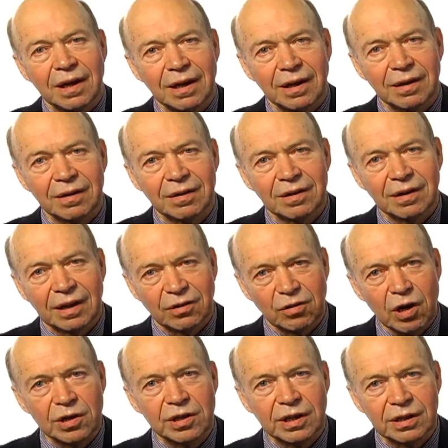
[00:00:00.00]
and
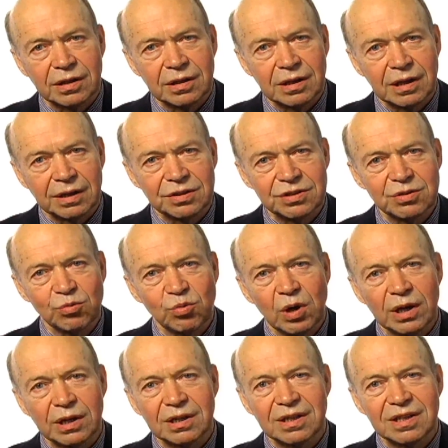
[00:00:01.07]
Antarctica does,
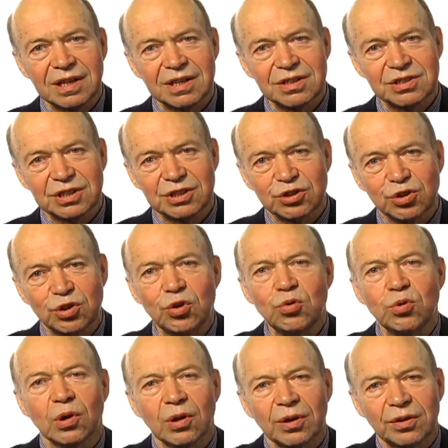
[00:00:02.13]
what it does is
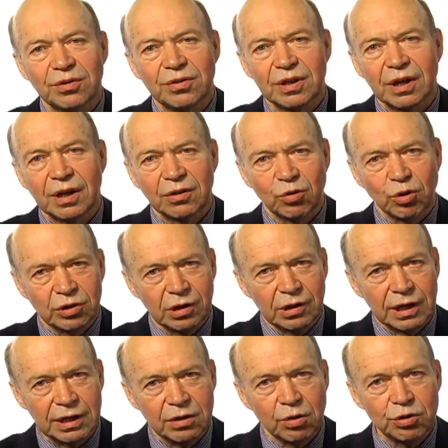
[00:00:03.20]
cool the North
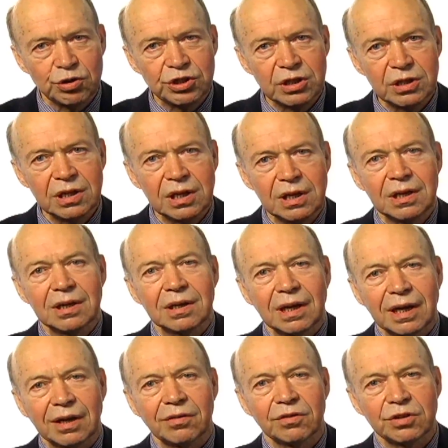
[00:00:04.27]
Atlantic Ocean
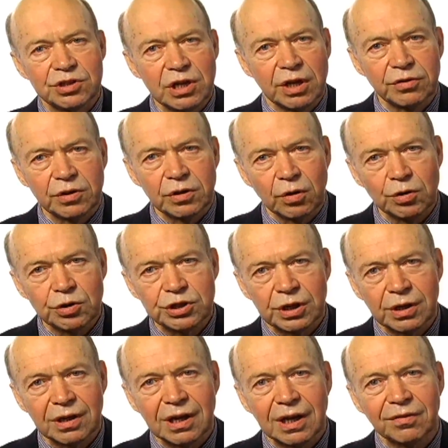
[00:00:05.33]
and the Southern
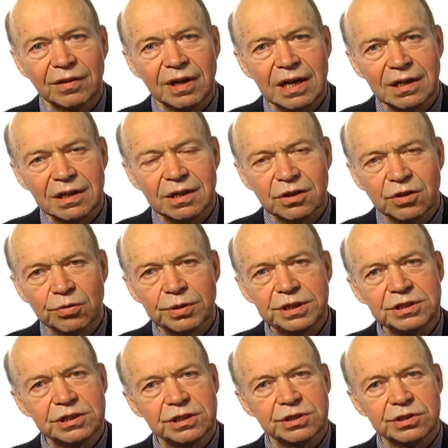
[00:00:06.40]
Ocean, and that
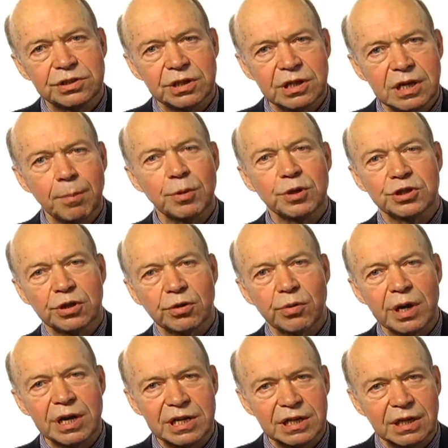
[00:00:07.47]
increases the temperature
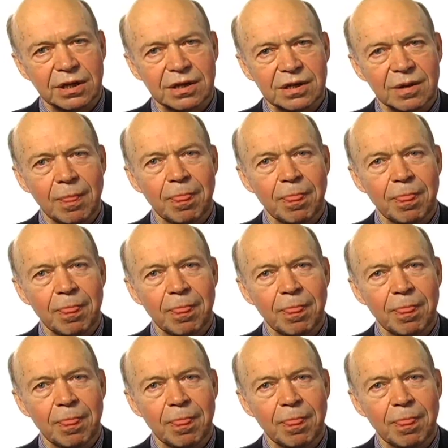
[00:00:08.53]
gradient